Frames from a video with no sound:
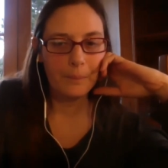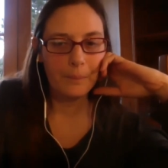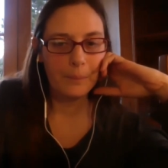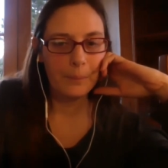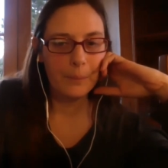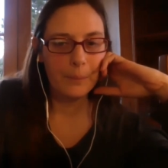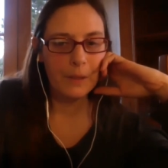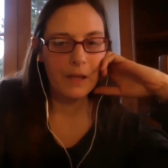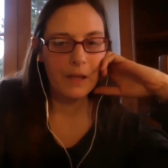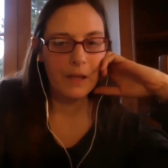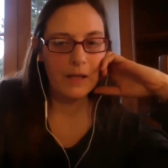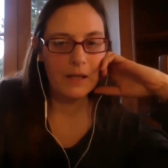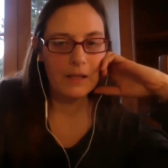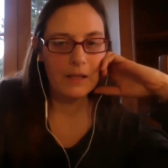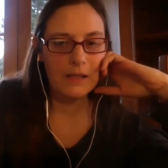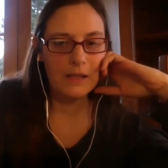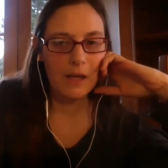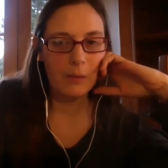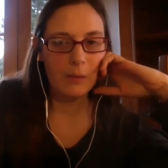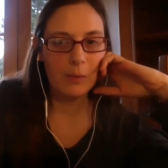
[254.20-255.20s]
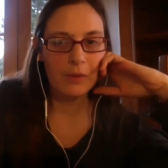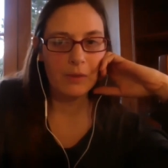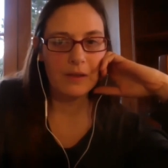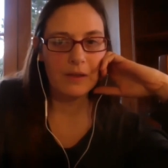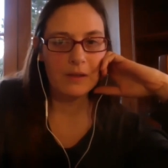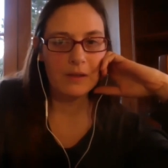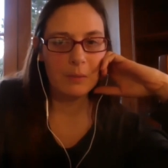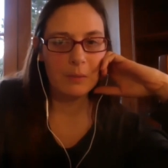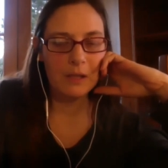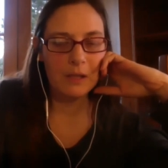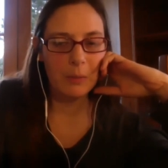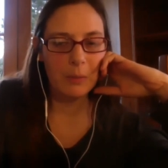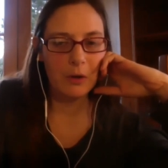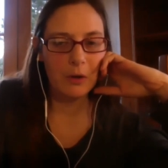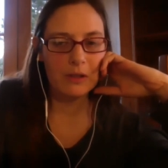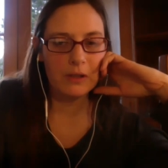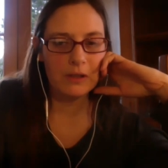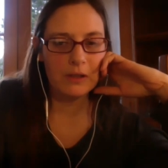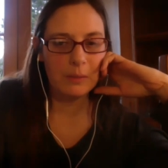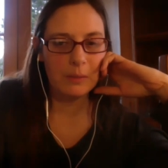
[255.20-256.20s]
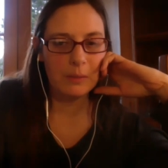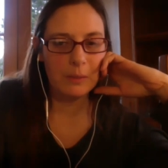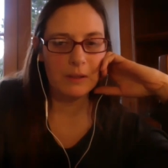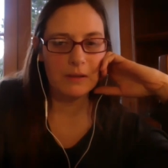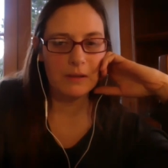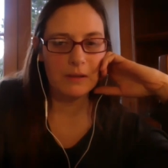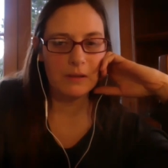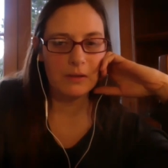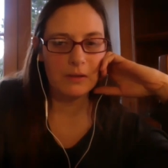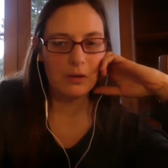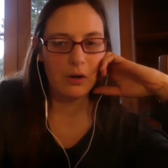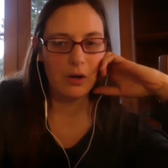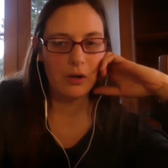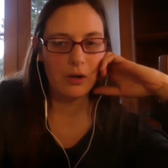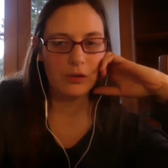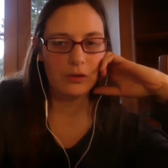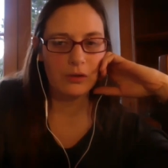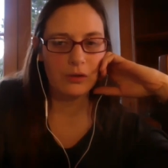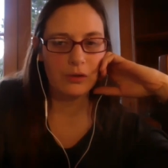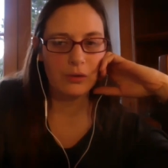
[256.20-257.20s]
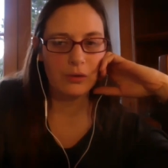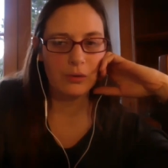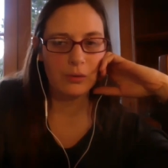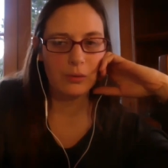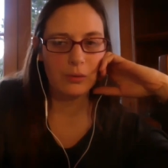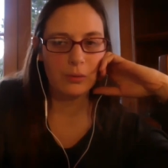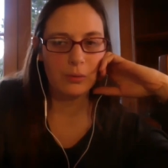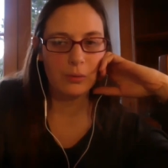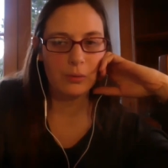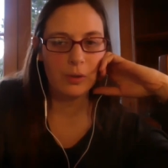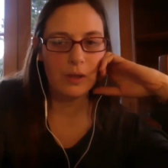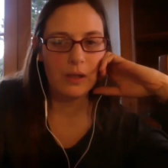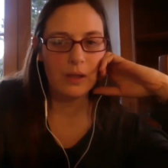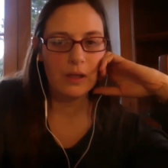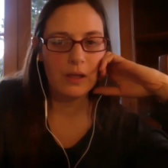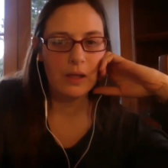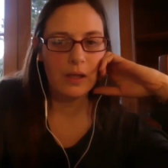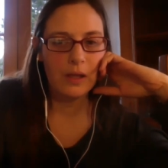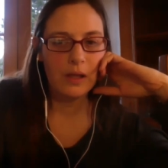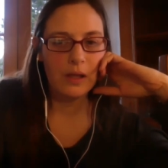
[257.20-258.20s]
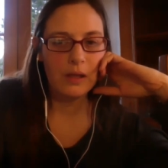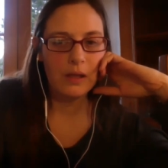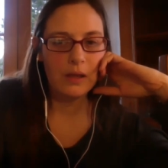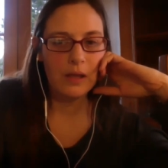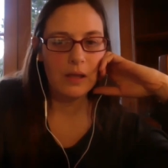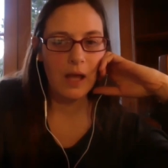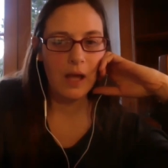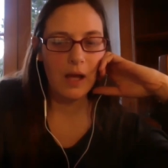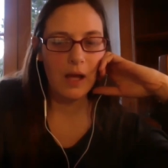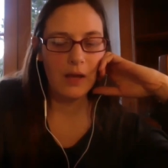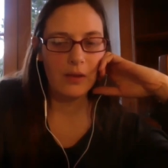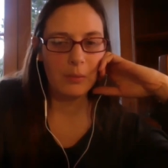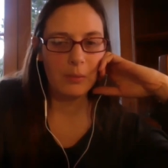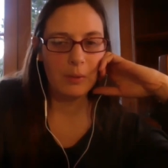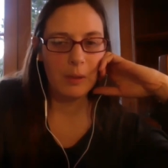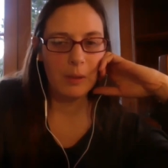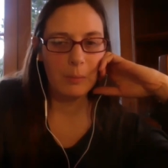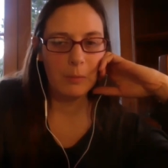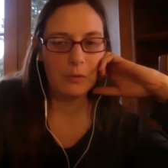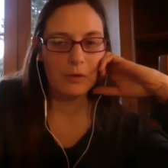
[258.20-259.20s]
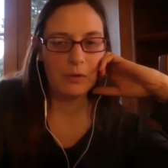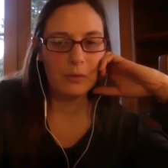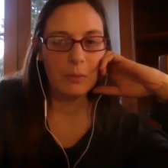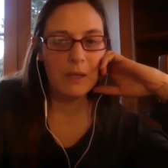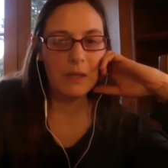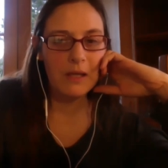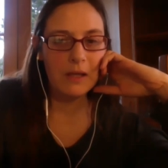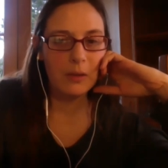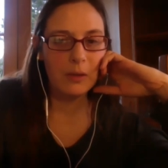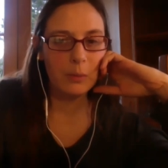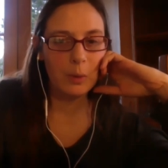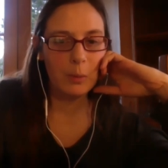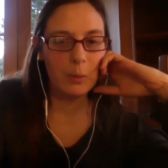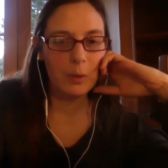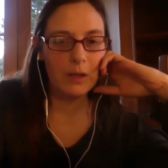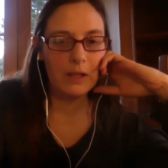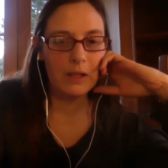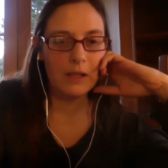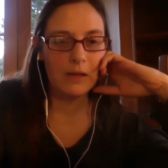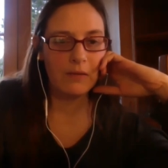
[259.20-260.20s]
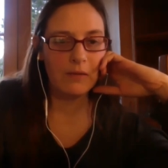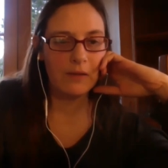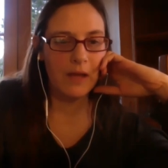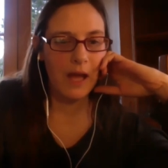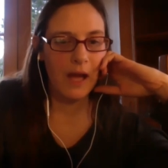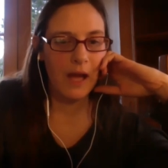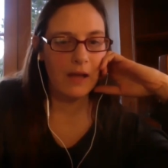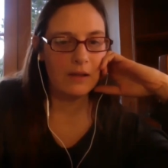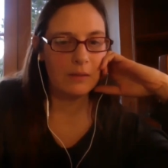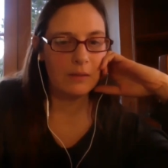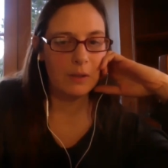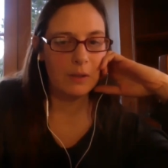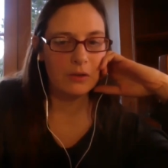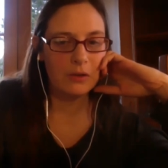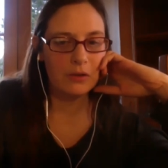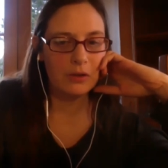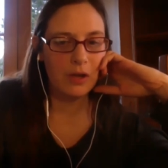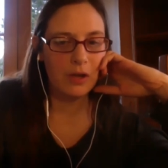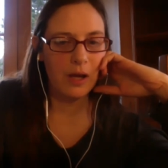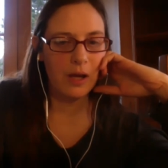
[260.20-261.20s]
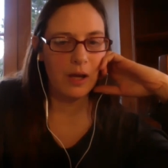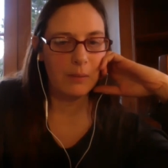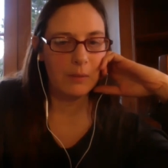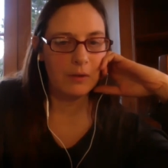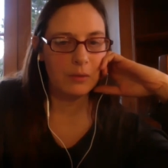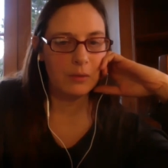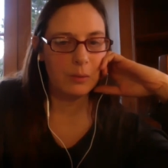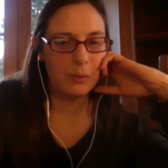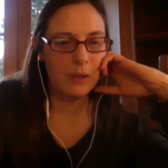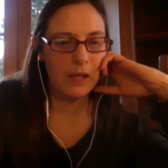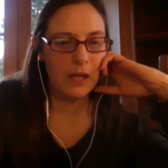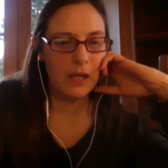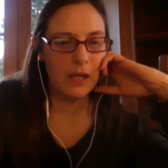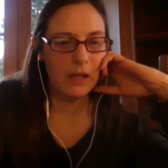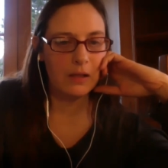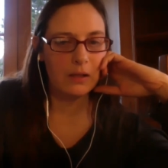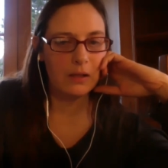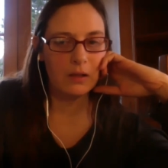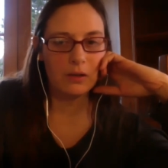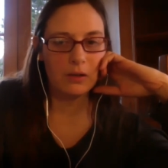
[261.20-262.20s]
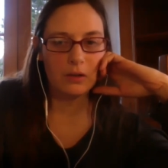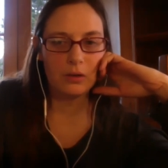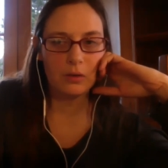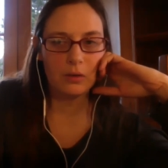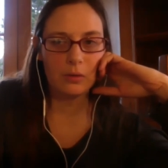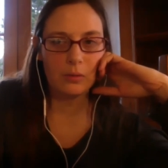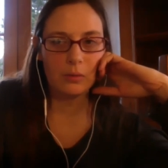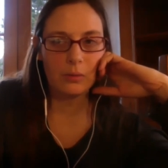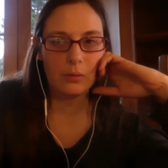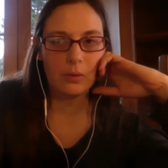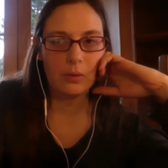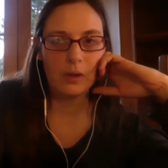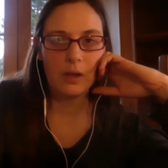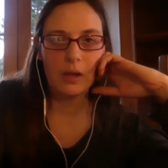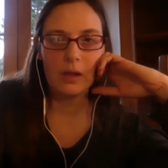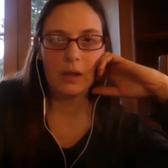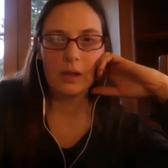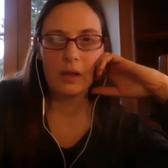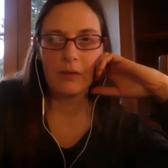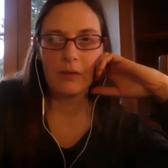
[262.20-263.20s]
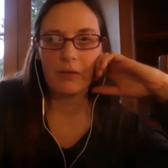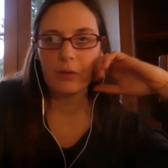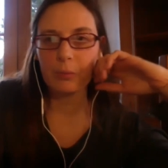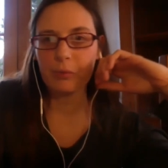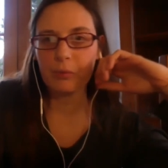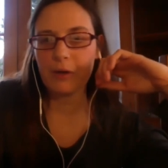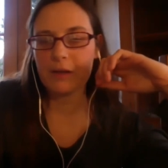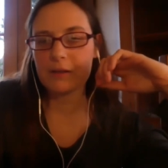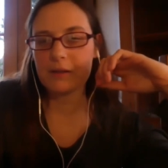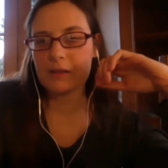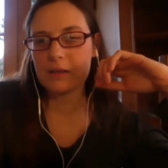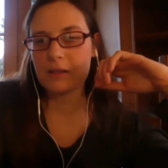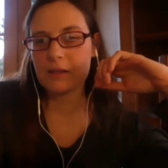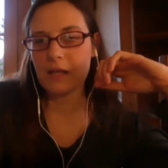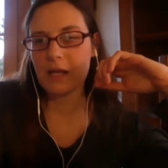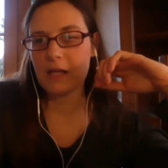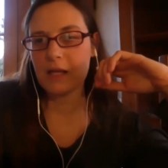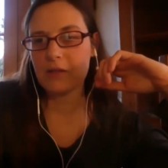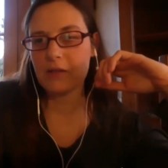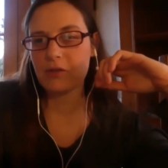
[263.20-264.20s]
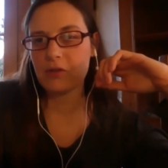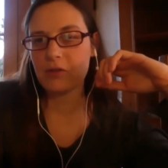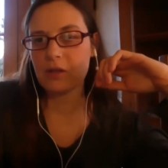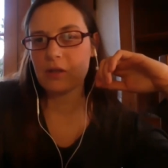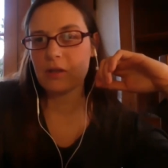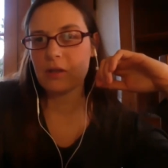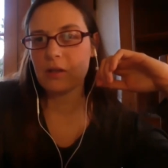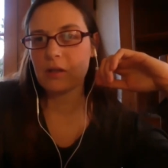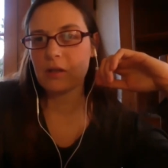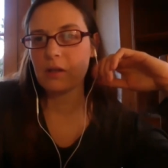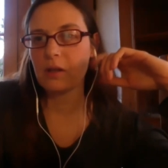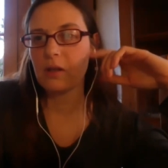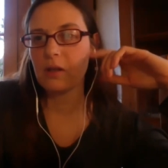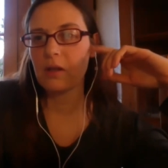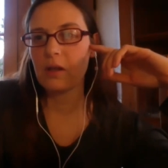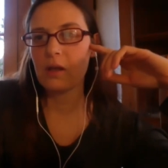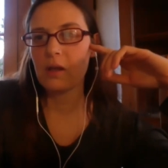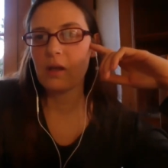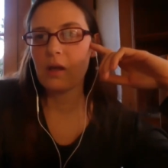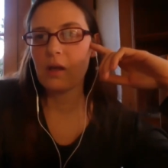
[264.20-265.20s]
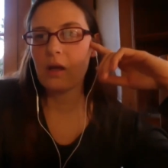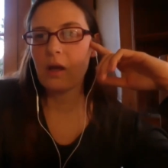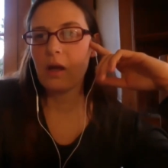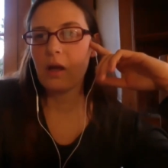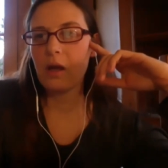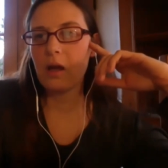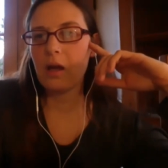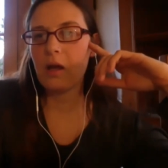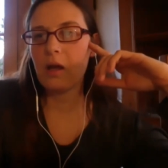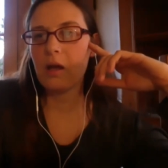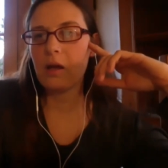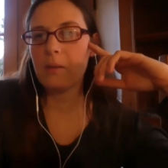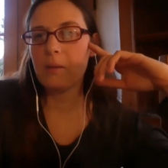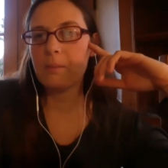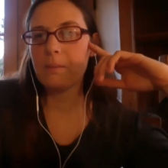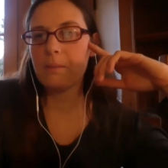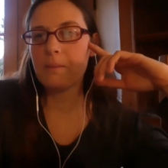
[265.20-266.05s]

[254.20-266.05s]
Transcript: like I said, with this many participants, it's hard to let other people speak, and we want to give Kat as much time as we can to give her presentation. I